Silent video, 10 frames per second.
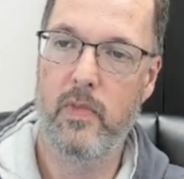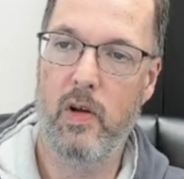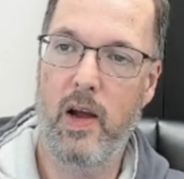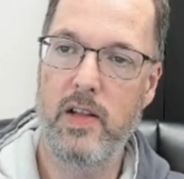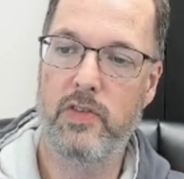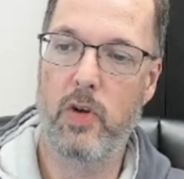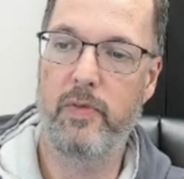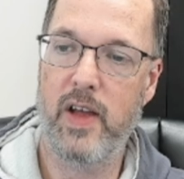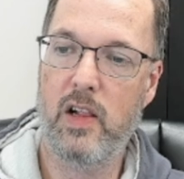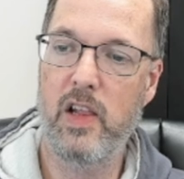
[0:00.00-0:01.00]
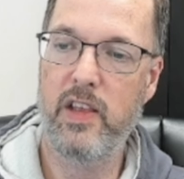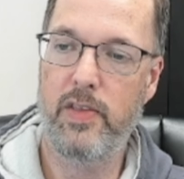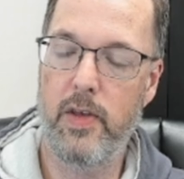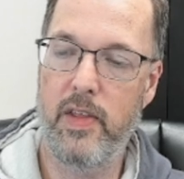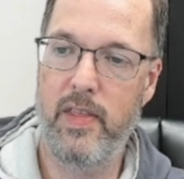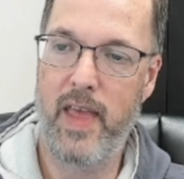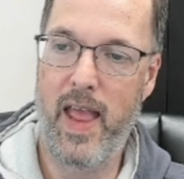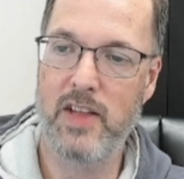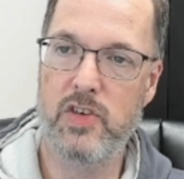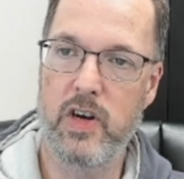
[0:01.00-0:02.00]
Right? So if I click the
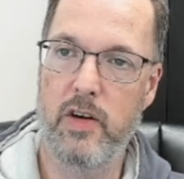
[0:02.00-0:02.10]
answer here,